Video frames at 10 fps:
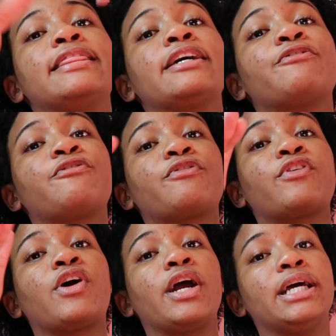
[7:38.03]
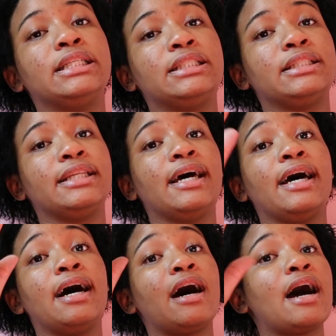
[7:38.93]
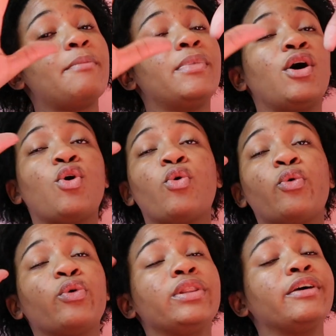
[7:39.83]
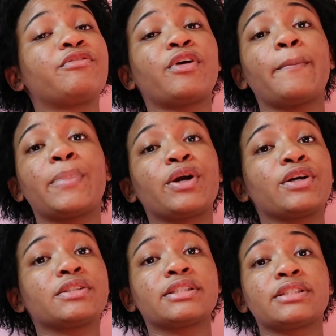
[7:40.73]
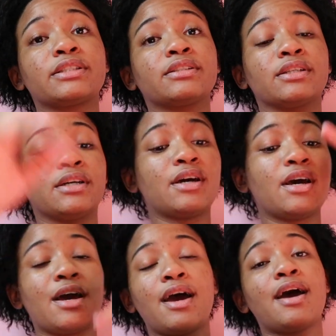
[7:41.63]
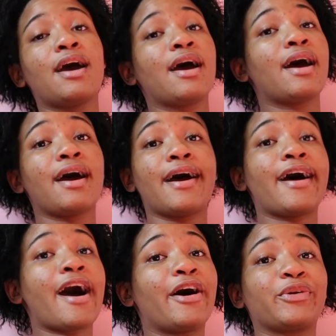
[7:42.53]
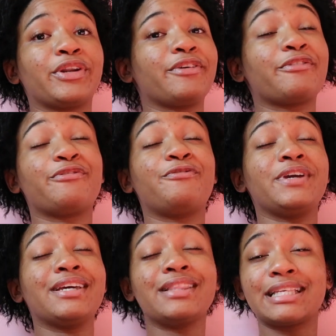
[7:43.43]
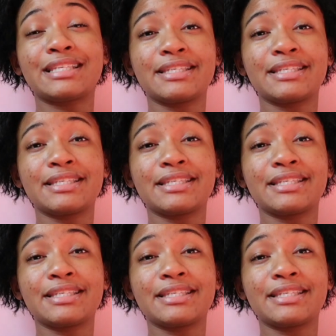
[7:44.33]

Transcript: different. I'm a whole different person. I don't even feel the